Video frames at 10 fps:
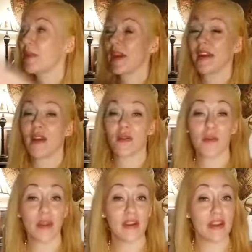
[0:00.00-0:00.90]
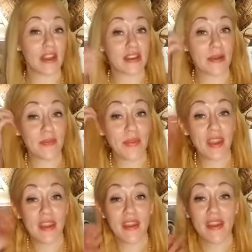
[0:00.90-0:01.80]
it now. What about it the next time?
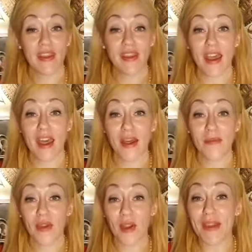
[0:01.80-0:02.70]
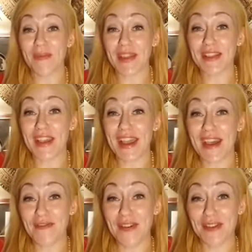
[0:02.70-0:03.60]
All right. That's all I have
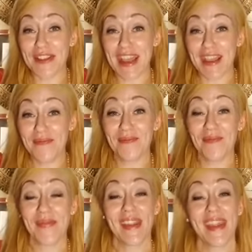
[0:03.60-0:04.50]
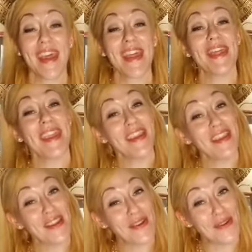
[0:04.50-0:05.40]
for you today. Thank
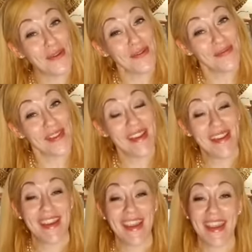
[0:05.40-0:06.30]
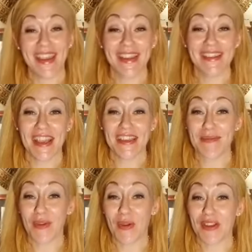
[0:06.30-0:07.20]
you. And yeah, send me
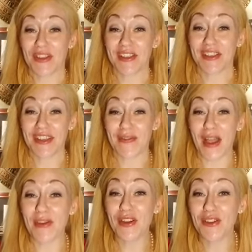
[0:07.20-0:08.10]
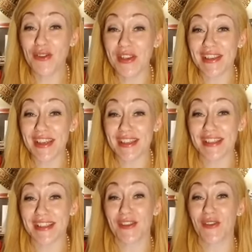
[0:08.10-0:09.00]
questions and stuff. I'm going to do this next
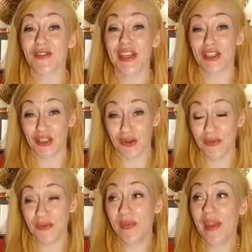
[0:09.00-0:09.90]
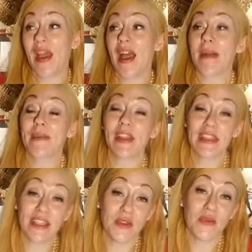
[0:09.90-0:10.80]
Thursday too. I'm going to
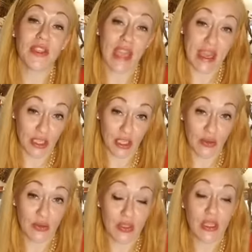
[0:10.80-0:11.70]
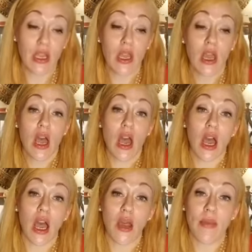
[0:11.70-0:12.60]
continue with statues.
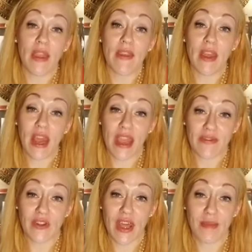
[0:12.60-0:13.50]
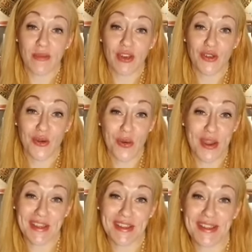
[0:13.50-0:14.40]
And then after that, I'm going to do
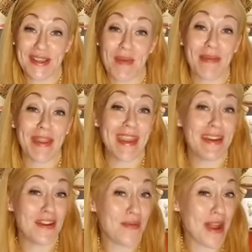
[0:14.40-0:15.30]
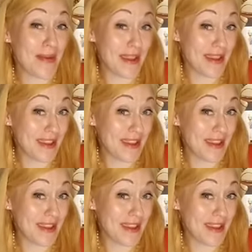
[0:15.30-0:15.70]
coins, the propaganda in your pocket.